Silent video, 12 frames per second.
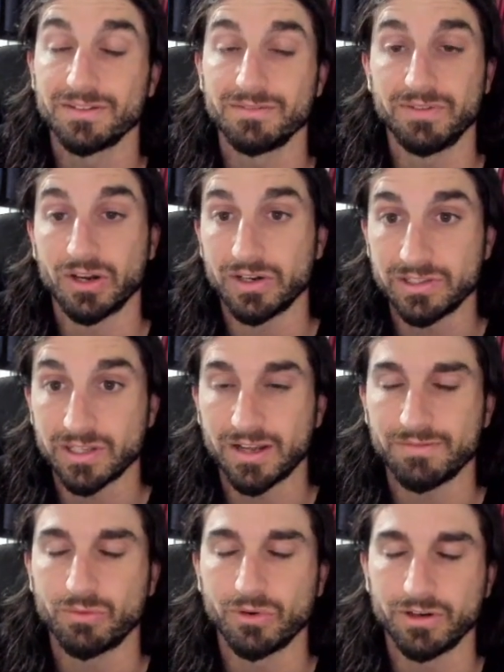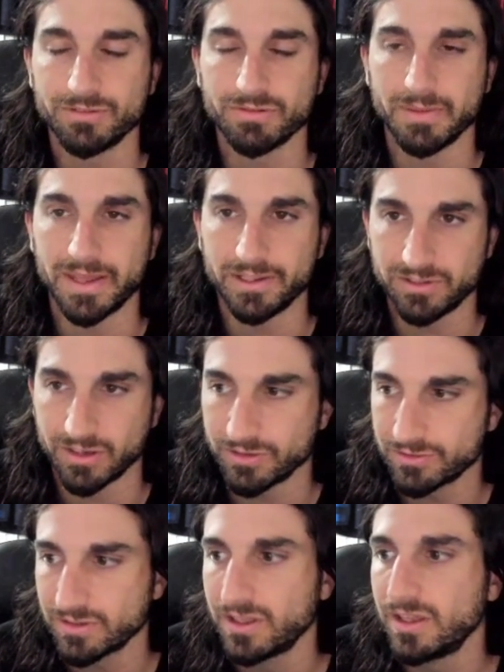Very tough words from a head
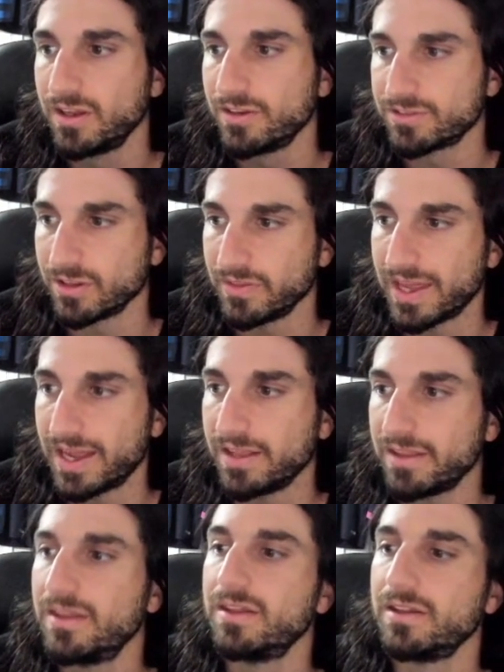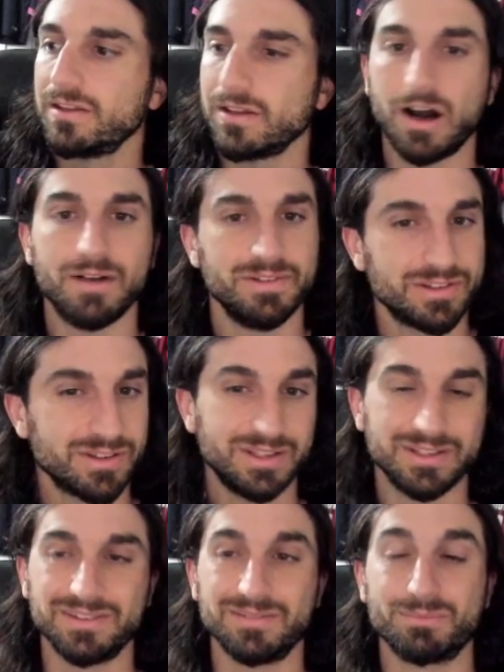coach. So that
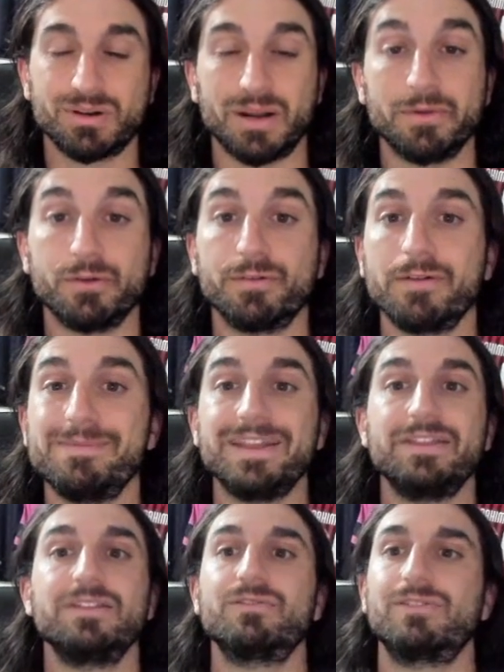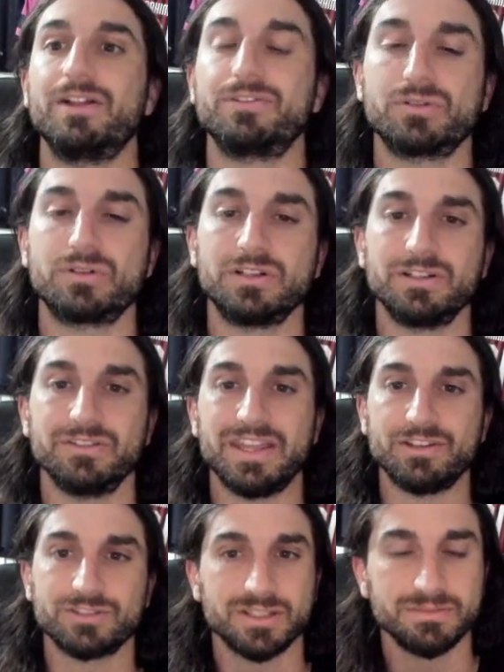obviously probably reverberated around Tar Heel
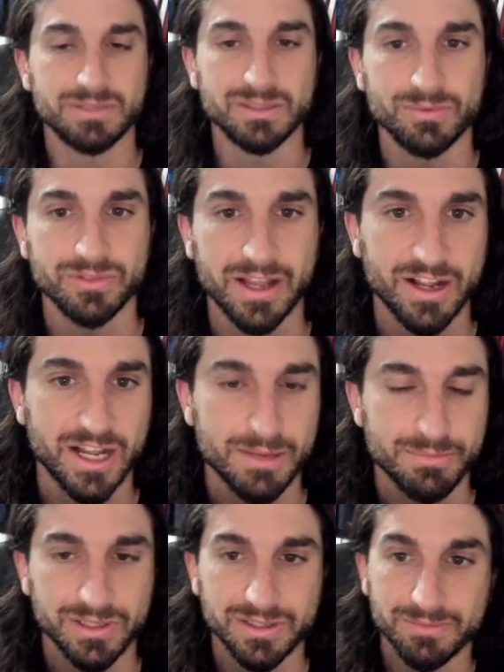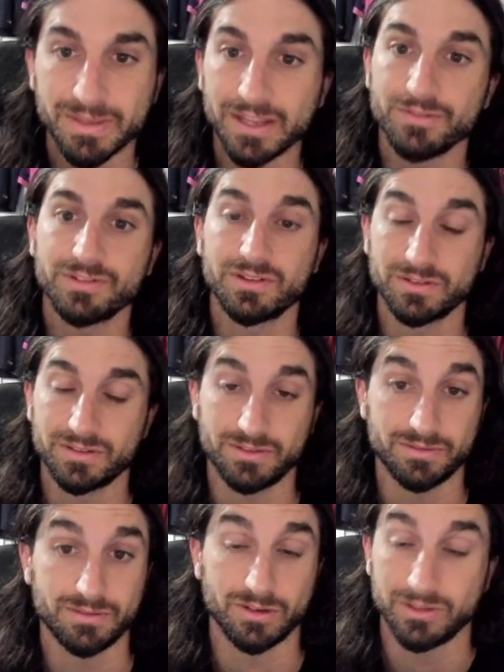Nation. People not happy may have,
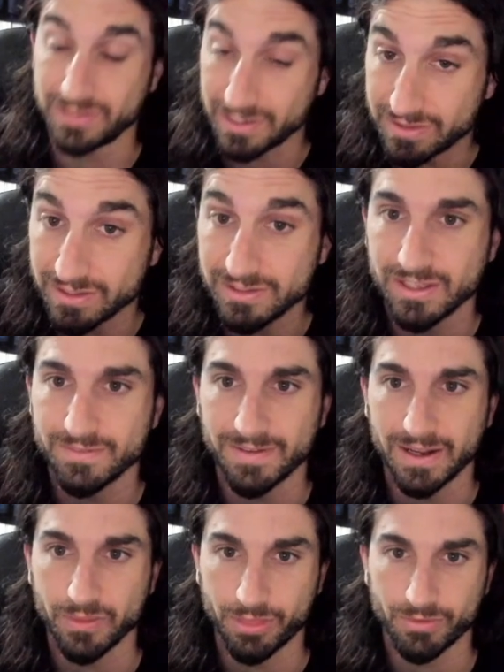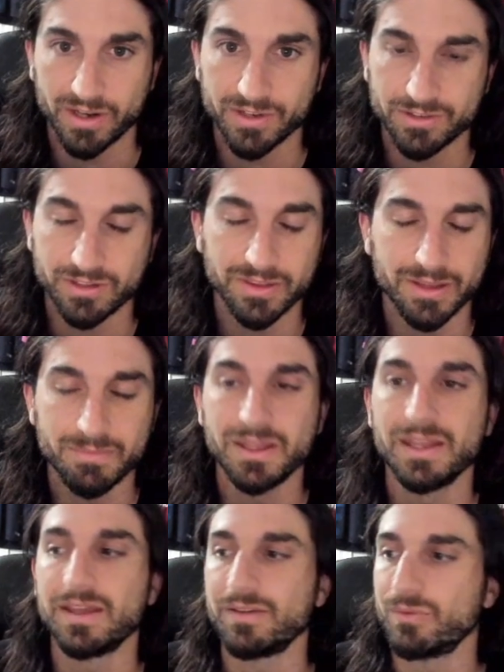or they did give violent threats to them,
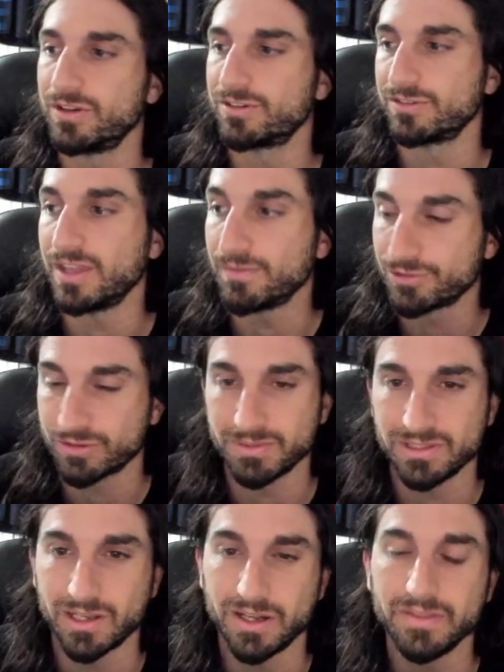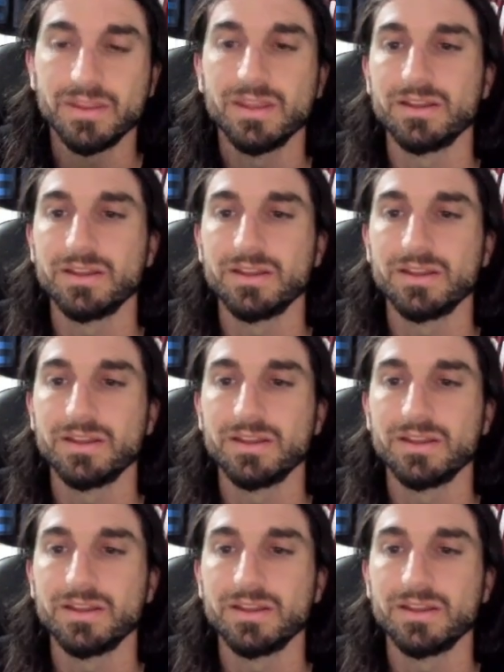which never should be done.